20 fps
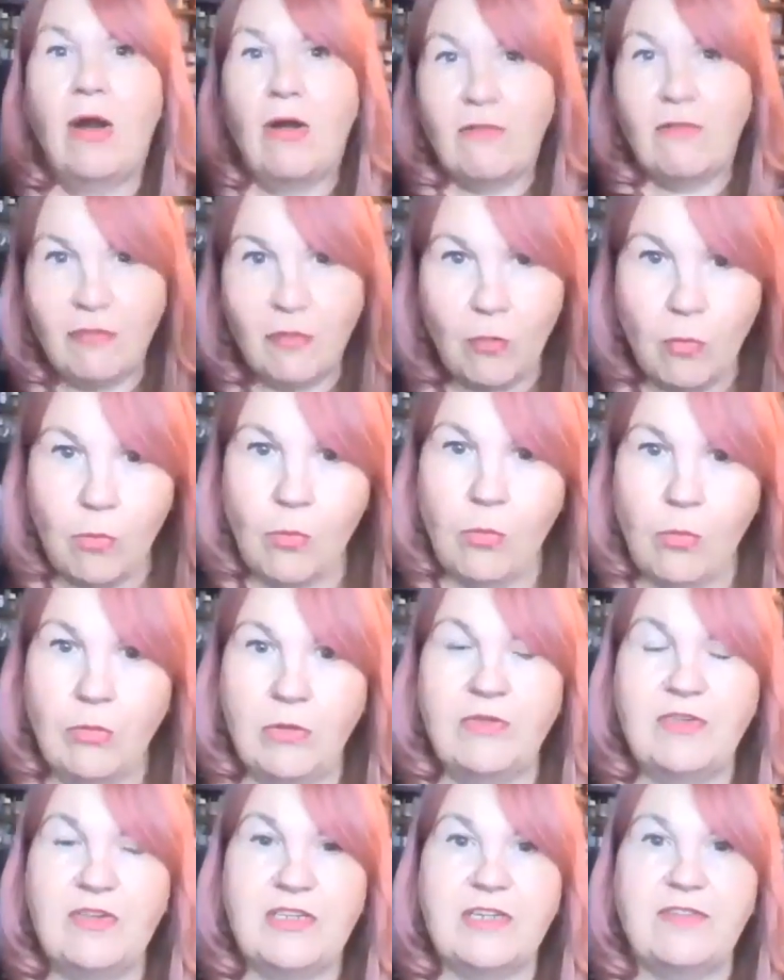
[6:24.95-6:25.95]
off
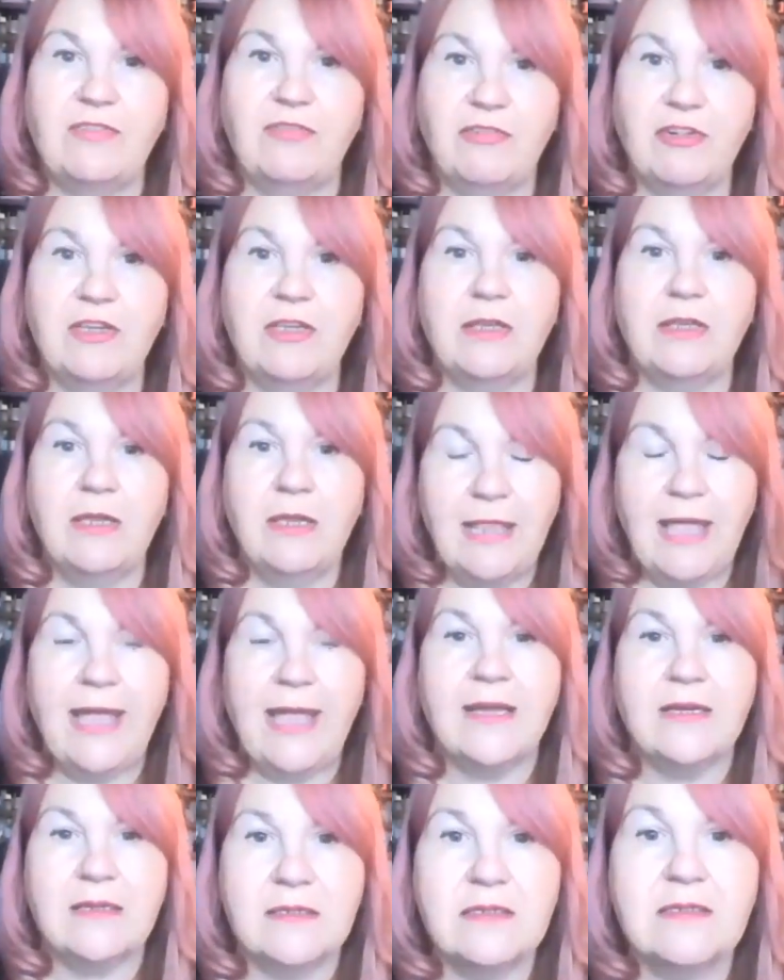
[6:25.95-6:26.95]
all of the different
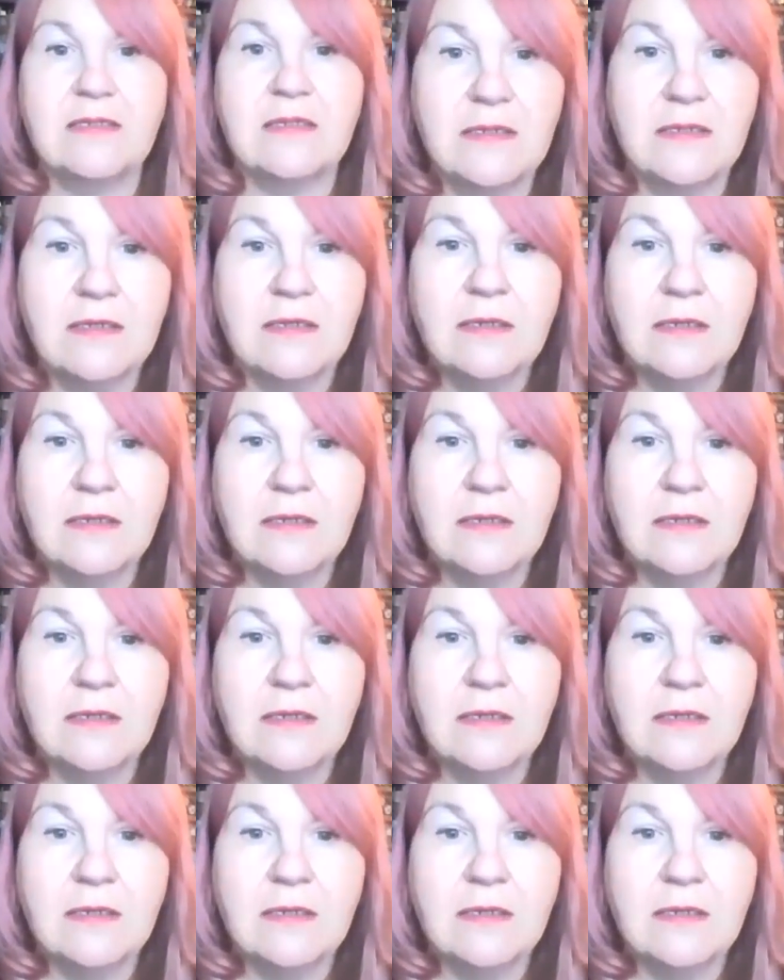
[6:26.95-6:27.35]
layers.